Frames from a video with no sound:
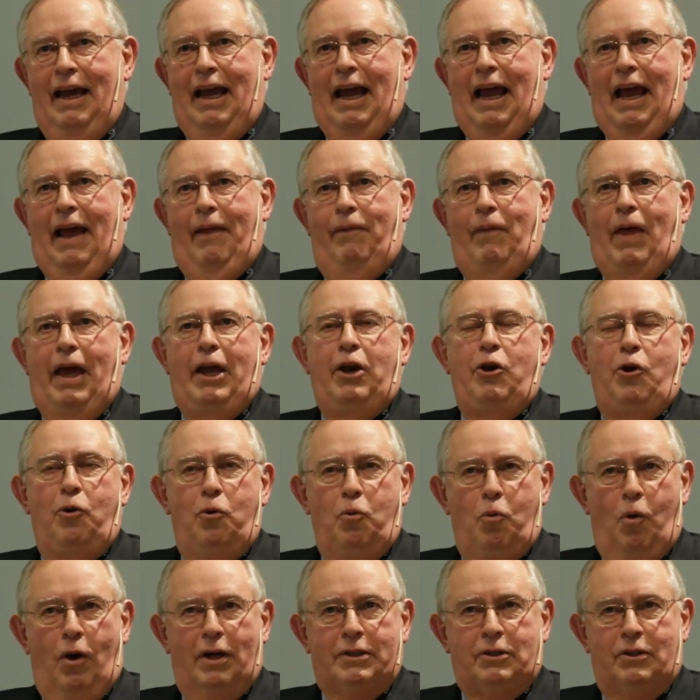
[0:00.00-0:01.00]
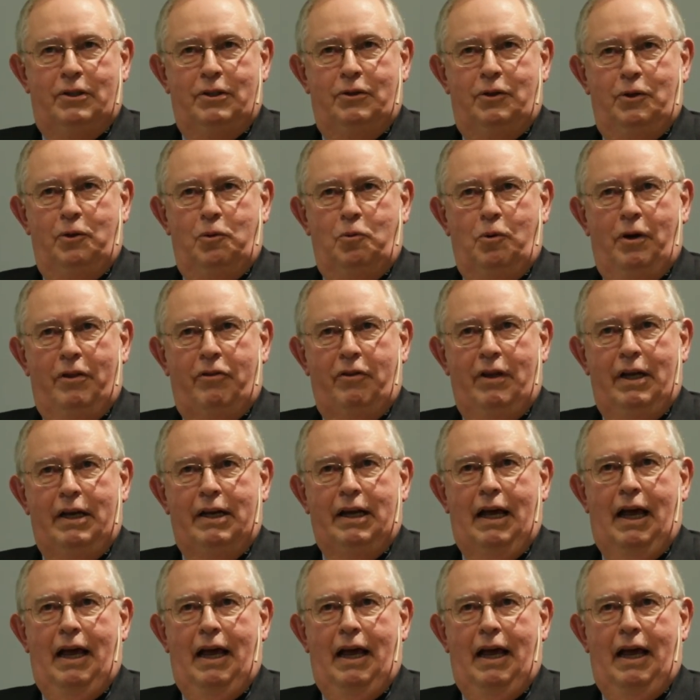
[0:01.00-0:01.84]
and they knew what to do with it,